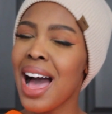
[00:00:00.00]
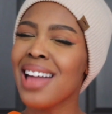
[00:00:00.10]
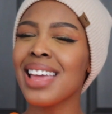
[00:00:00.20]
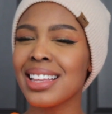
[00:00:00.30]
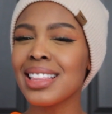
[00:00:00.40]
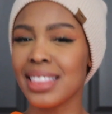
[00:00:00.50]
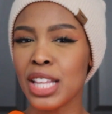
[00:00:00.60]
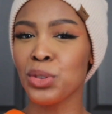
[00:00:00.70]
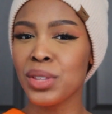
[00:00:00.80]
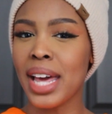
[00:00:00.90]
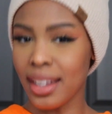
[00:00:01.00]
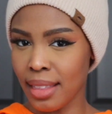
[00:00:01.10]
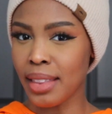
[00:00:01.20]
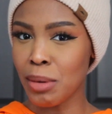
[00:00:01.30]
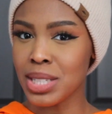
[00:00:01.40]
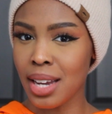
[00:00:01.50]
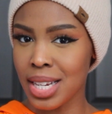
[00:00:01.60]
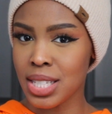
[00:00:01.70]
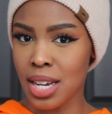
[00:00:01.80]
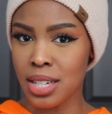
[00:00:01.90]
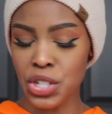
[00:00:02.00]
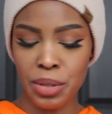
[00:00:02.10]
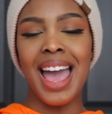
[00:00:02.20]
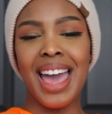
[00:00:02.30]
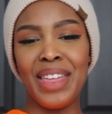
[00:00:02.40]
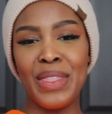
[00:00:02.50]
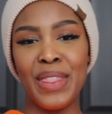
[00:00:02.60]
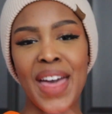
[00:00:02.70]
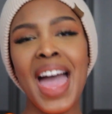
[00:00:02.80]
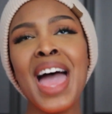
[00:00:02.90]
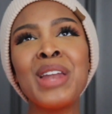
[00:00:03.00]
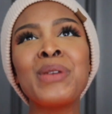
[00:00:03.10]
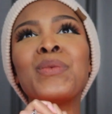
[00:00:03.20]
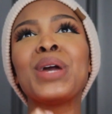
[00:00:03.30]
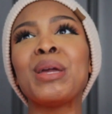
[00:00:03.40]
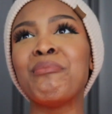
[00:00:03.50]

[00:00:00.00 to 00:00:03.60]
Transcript: I like that they threw that in there. That was a nice touch. And then we